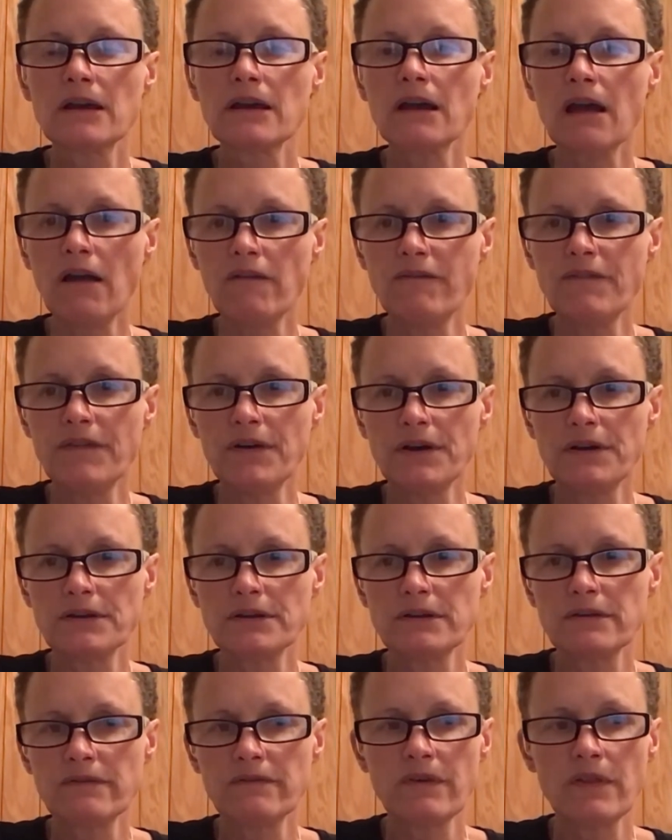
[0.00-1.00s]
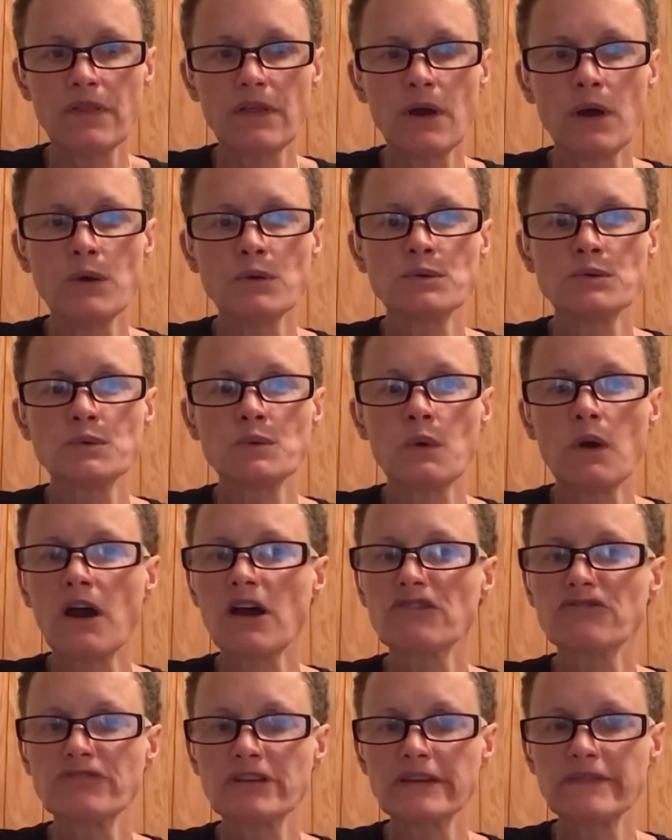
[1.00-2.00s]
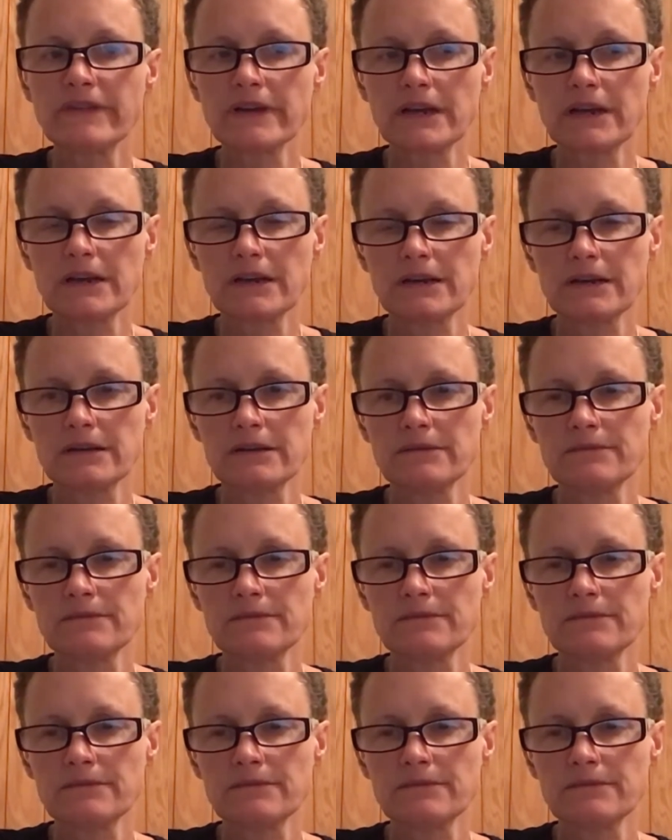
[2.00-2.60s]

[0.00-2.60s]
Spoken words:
comfort for those who are grieving.